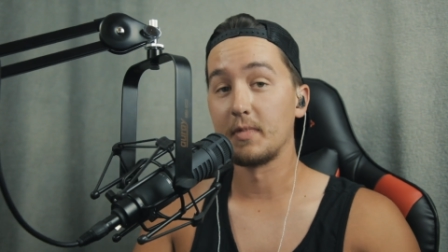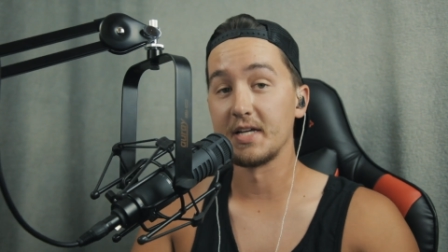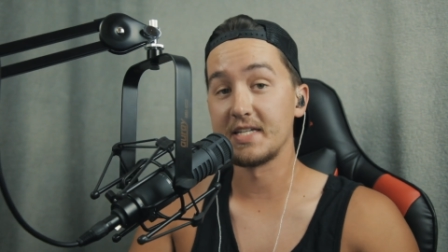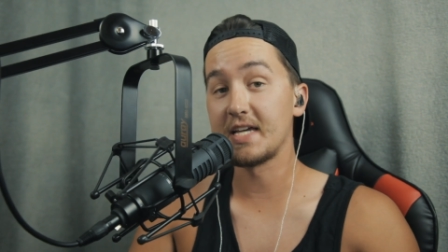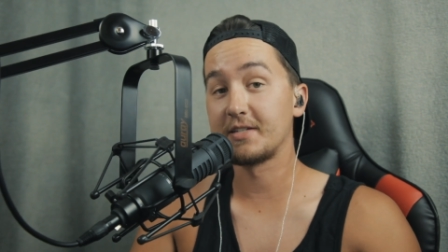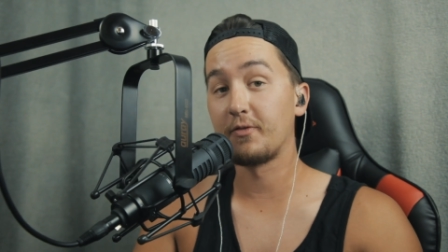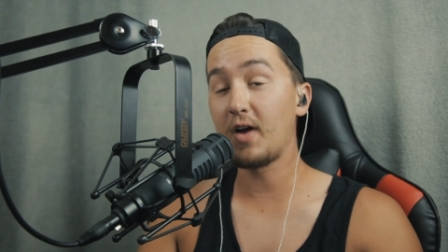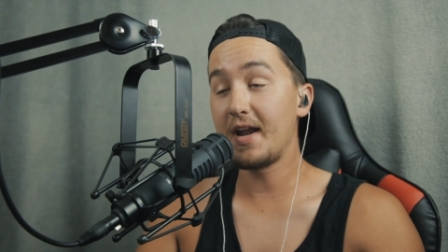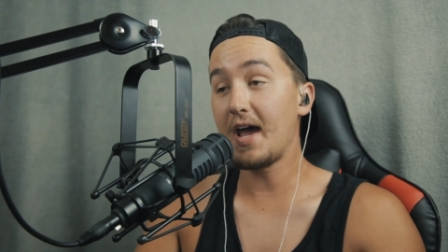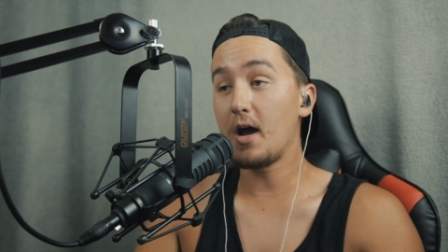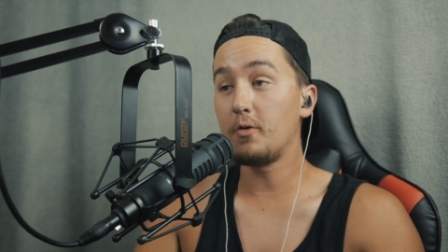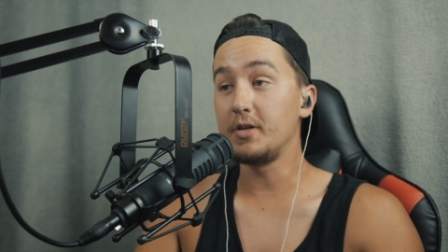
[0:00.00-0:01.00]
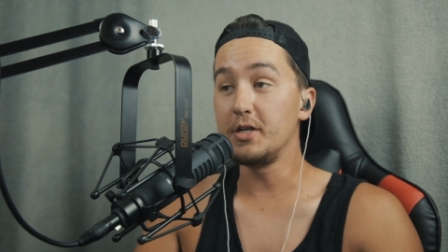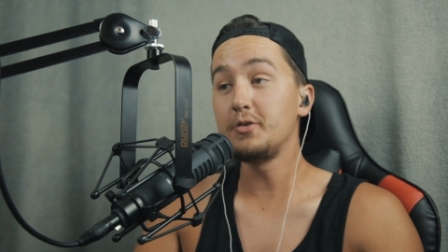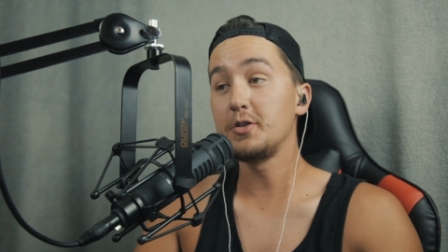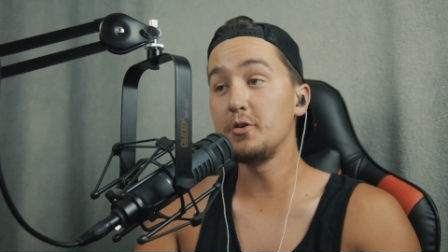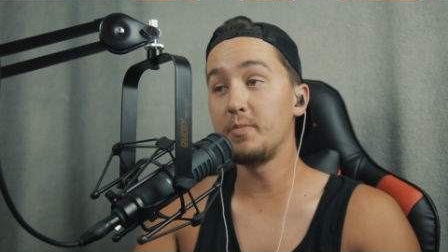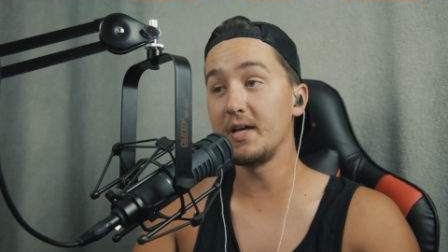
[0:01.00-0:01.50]
Because as of right now,
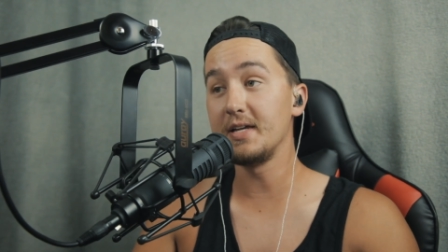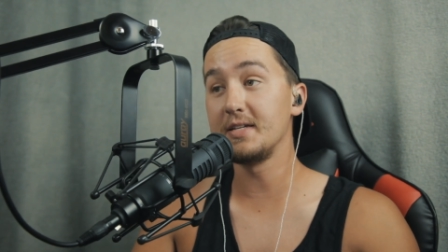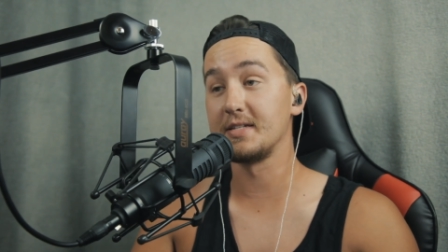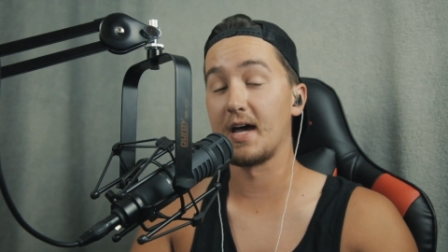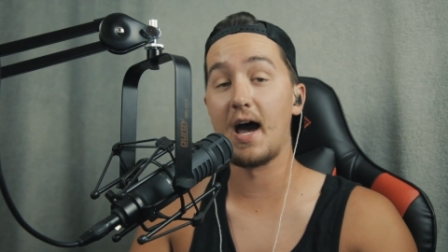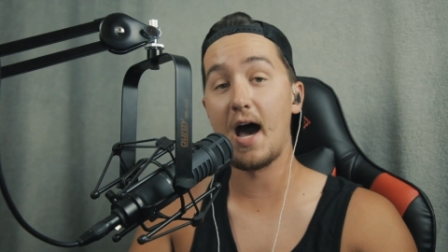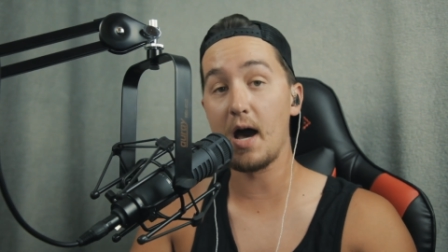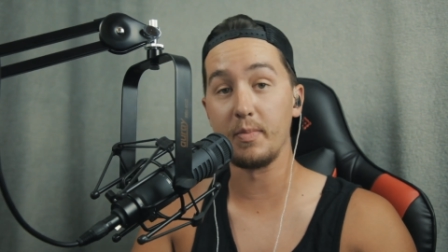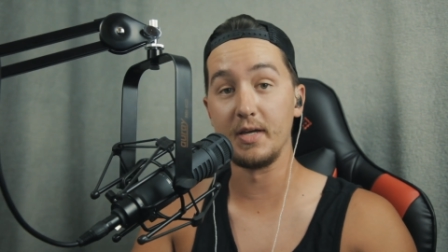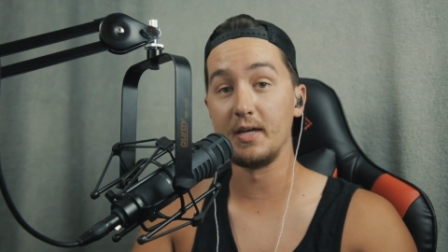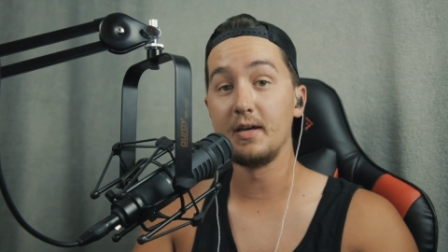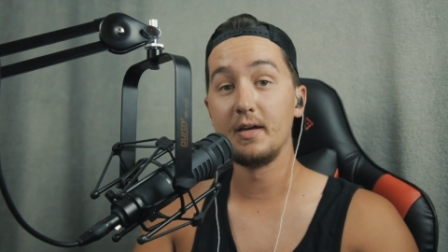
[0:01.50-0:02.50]
YouTube is a hobby.